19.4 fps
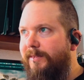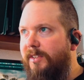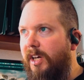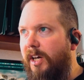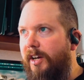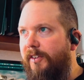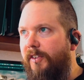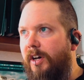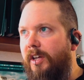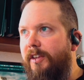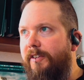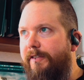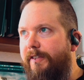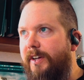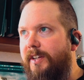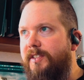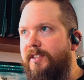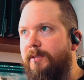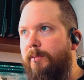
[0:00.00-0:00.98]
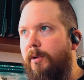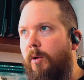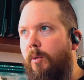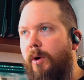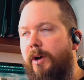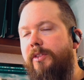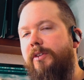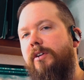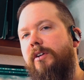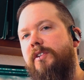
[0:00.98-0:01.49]
kind of on the fence about
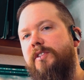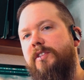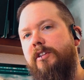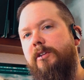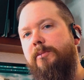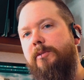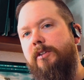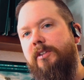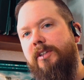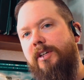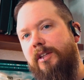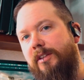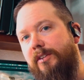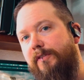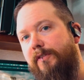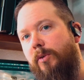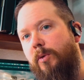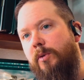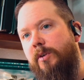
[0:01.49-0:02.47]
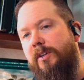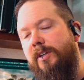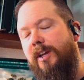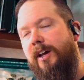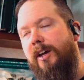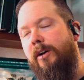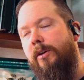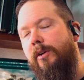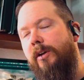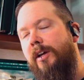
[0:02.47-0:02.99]
whether I was going to be able to get the Ford
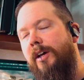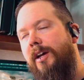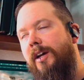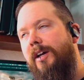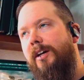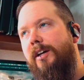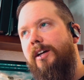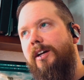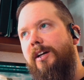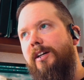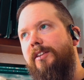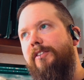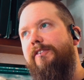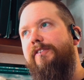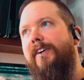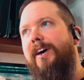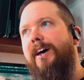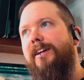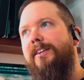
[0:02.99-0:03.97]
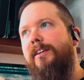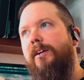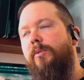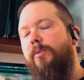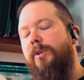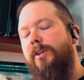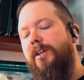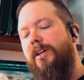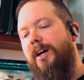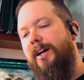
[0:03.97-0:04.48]
down. And the fact that
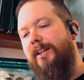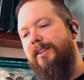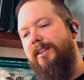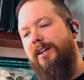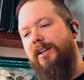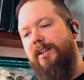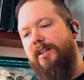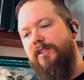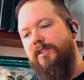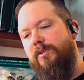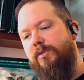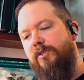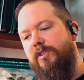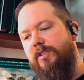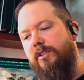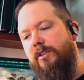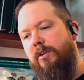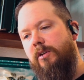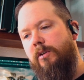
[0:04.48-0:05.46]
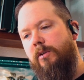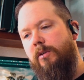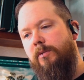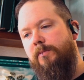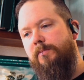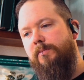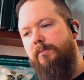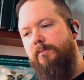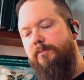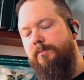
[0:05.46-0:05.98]
we got that extra snow
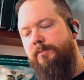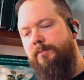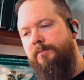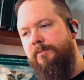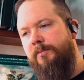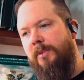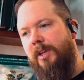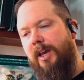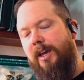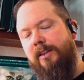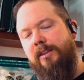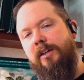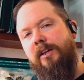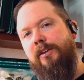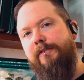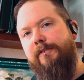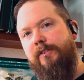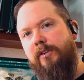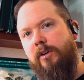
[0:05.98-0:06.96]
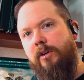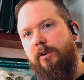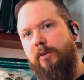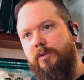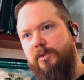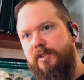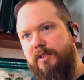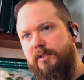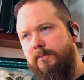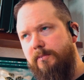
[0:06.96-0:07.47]
and then it
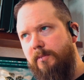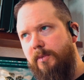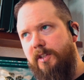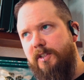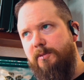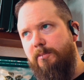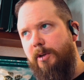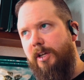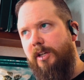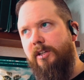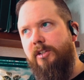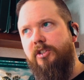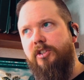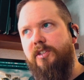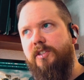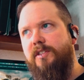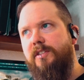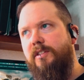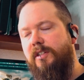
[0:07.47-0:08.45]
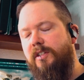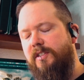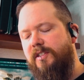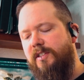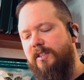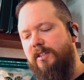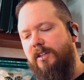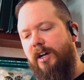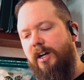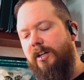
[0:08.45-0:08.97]
froze has made it just,
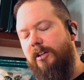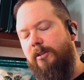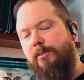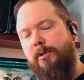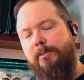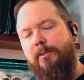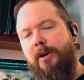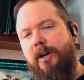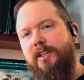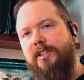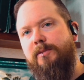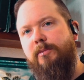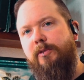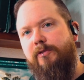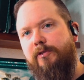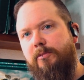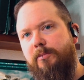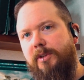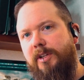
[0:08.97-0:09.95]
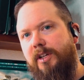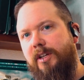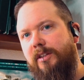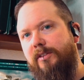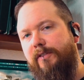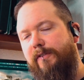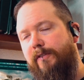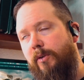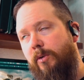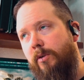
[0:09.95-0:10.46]
it's not going to be possible for me to get
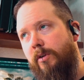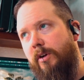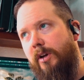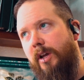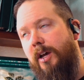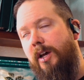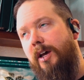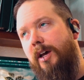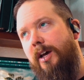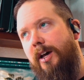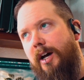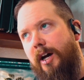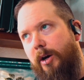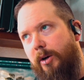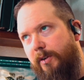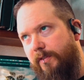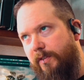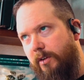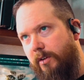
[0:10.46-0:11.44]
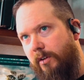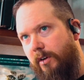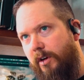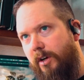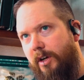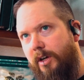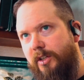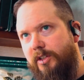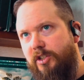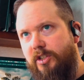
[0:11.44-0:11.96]
the Ford out of the
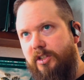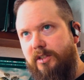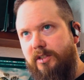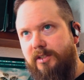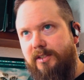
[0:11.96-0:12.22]
garage,